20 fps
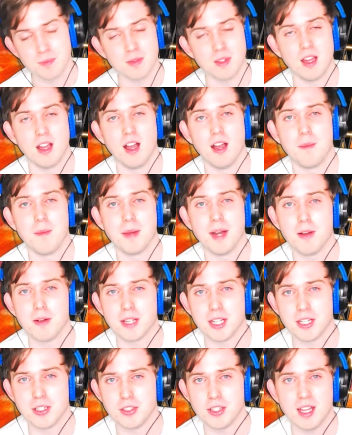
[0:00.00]
And I will
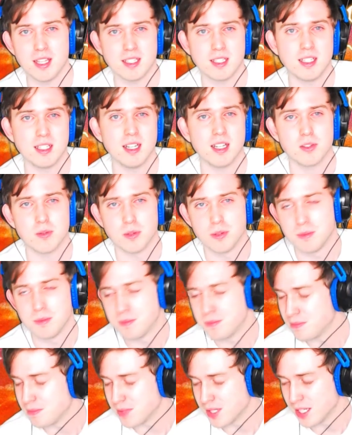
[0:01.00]
catch you guys in the next one.
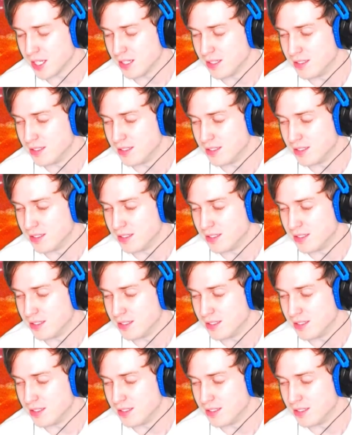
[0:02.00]
See ya.